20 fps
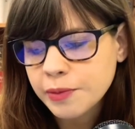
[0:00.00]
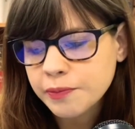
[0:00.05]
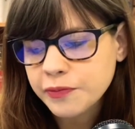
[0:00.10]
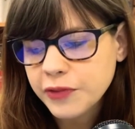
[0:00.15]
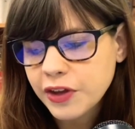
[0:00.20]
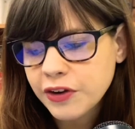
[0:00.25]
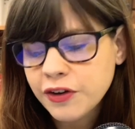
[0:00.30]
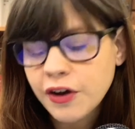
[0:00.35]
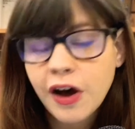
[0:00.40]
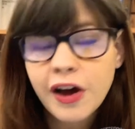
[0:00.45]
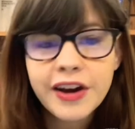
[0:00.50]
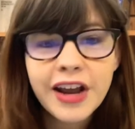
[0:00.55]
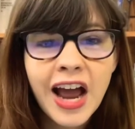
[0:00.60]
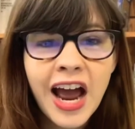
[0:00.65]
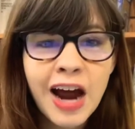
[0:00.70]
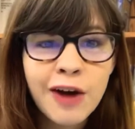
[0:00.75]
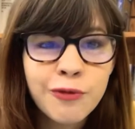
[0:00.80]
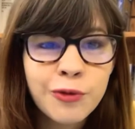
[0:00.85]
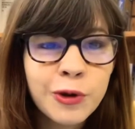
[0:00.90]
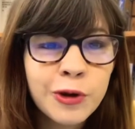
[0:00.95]
not
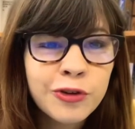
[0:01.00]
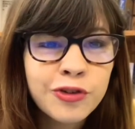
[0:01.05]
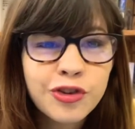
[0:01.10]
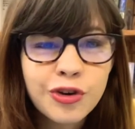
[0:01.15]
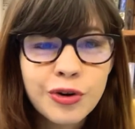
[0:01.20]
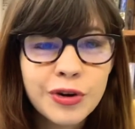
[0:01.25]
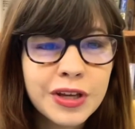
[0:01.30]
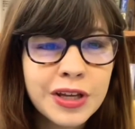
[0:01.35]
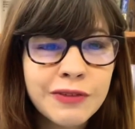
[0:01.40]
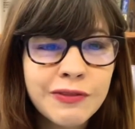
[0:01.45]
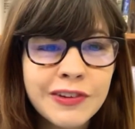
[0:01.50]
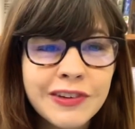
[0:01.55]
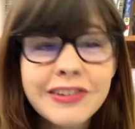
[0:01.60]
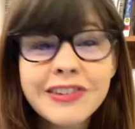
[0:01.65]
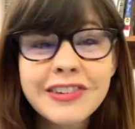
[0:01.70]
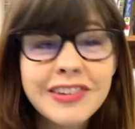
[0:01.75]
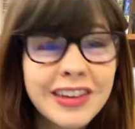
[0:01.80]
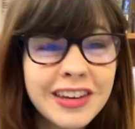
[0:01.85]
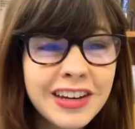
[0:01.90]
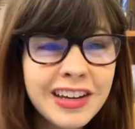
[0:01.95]
average or even
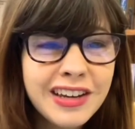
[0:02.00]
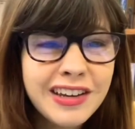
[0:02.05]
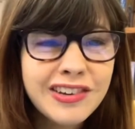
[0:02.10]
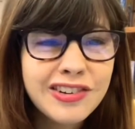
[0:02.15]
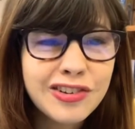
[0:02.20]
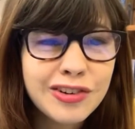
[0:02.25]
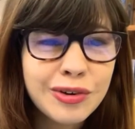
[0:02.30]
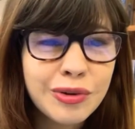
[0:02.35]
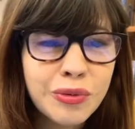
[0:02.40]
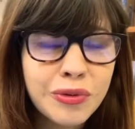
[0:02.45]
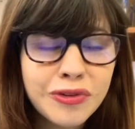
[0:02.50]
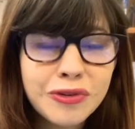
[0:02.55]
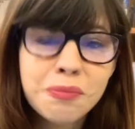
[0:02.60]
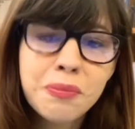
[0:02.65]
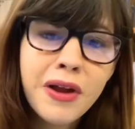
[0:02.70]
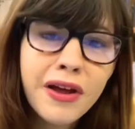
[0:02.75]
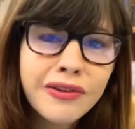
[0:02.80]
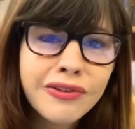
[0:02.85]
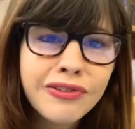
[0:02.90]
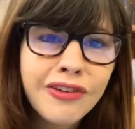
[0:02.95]
skinny. She was
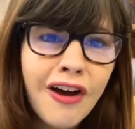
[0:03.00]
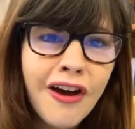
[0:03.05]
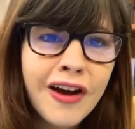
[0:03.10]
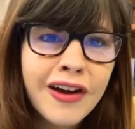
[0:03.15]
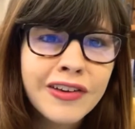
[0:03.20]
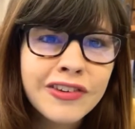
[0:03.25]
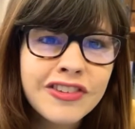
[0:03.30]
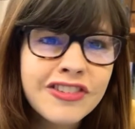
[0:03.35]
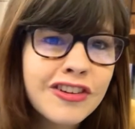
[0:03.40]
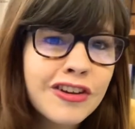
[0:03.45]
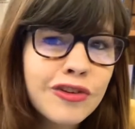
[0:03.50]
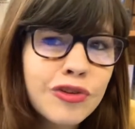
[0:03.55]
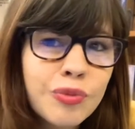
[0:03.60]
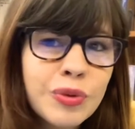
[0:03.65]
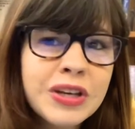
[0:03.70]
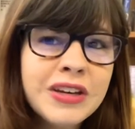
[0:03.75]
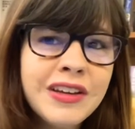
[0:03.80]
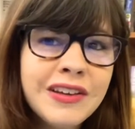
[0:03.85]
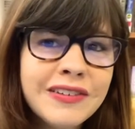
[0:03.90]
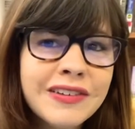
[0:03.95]
plus sized because
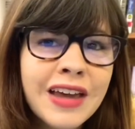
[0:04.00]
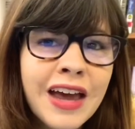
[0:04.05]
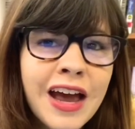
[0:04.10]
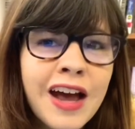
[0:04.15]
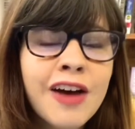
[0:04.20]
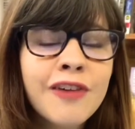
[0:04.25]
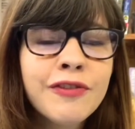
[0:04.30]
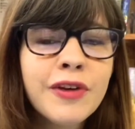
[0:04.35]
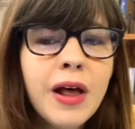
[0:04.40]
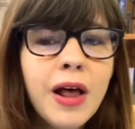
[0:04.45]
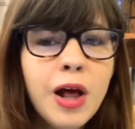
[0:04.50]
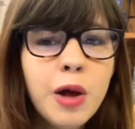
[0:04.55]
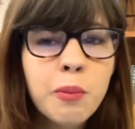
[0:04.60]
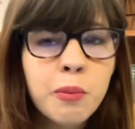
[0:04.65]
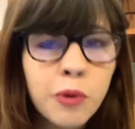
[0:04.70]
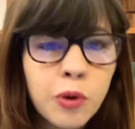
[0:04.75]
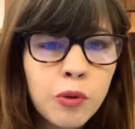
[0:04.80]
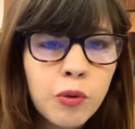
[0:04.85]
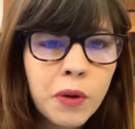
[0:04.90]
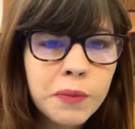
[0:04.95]
we need to have
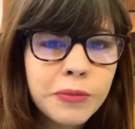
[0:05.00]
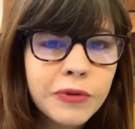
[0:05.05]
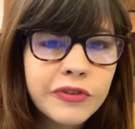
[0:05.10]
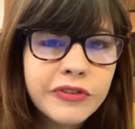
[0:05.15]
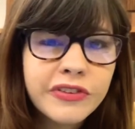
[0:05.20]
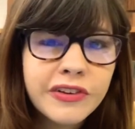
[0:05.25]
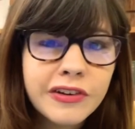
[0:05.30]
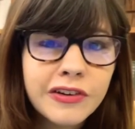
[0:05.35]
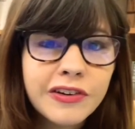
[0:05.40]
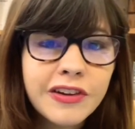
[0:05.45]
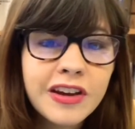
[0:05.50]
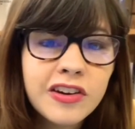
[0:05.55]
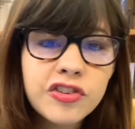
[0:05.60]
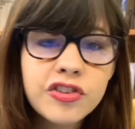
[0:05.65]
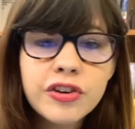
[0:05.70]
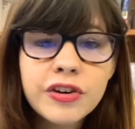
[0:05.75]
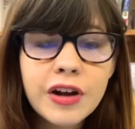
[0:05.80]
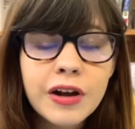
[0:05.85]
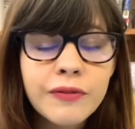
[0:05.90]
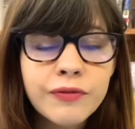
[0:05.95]
more
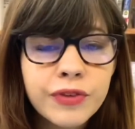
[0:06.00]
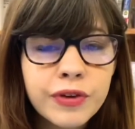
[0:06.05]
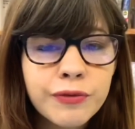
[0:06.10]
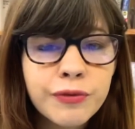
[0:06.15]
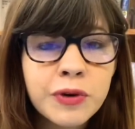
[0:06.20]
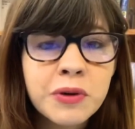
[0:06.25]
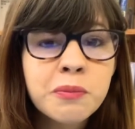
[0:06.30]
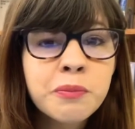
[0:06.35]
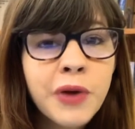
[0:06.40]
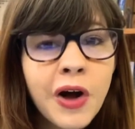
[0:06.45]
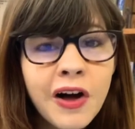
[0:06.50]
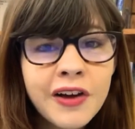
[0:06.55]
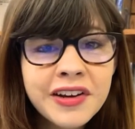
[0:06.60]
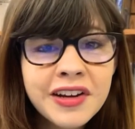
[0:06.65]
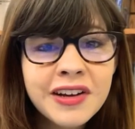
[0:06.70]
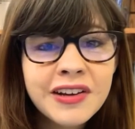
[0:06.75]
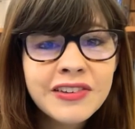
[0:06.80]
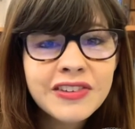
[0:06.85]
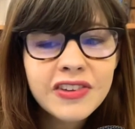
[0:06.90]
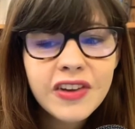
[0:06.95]
representation of different
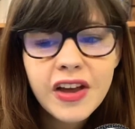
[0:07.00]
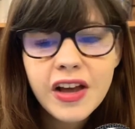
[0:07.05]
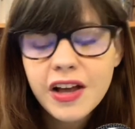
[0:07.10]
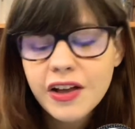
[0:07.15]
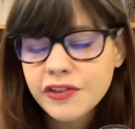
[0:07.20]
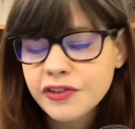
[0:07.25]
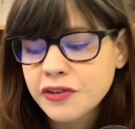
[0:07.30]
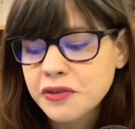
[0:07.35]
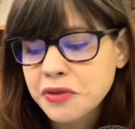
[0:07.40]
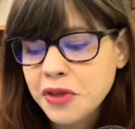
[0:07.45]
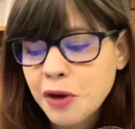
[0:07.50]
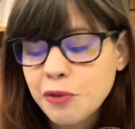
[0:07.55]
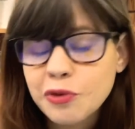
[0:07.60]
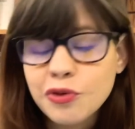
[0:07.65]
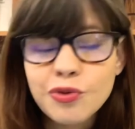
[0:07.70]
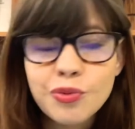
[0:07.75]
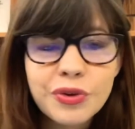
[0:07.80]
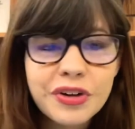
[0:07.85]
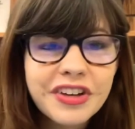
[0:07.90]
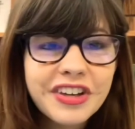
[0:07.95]
bodies. So that
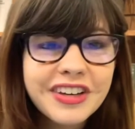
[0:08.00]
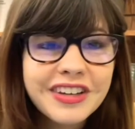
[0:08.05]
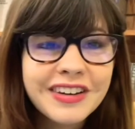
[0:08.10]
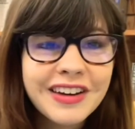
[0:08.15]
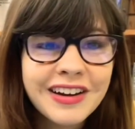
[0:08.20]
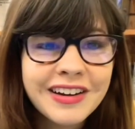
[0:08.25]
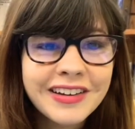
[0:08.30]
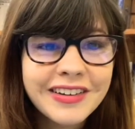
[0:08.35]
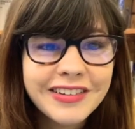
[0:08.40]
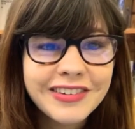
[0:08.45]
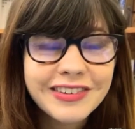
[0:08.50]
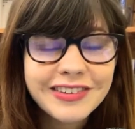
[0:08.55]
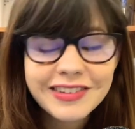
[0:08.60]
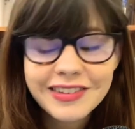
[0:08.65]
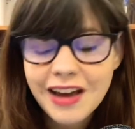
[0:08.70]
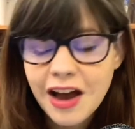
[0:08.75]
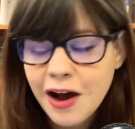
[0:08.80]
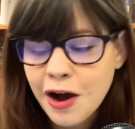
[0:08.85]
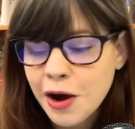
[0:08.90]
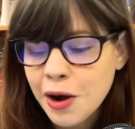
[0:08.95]
was really nice
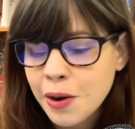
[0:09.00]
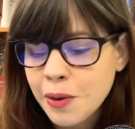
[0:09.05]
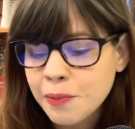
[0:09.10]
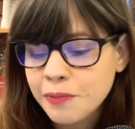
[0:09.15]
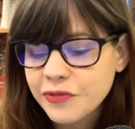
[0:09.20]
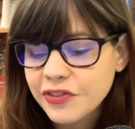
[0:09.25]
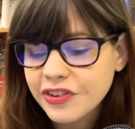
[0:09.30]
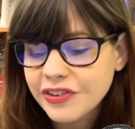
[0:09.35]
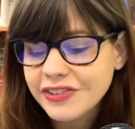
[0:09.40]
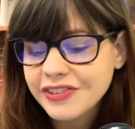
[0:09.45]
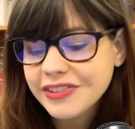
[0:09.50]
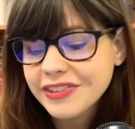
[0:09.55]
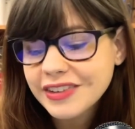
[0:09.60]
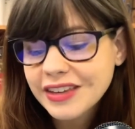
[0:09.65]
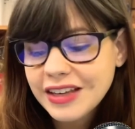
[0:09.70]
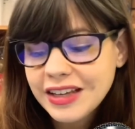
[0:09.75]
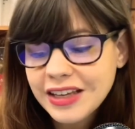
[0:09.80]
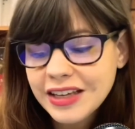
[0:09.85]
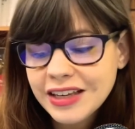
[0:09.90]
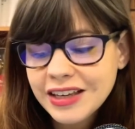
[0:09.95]
to
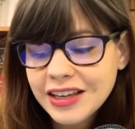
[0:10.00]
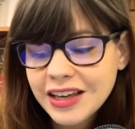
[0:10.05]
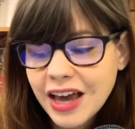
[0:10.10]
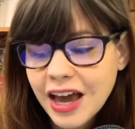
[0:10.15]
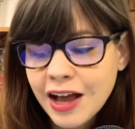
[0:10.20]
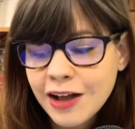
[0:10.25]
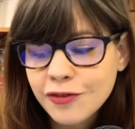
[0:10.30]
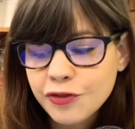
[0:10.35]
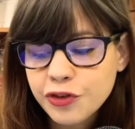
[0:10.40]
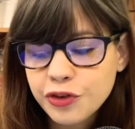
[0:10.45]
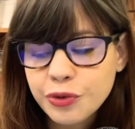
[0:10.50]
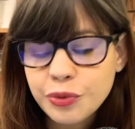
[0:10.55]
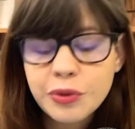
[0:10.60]
see and to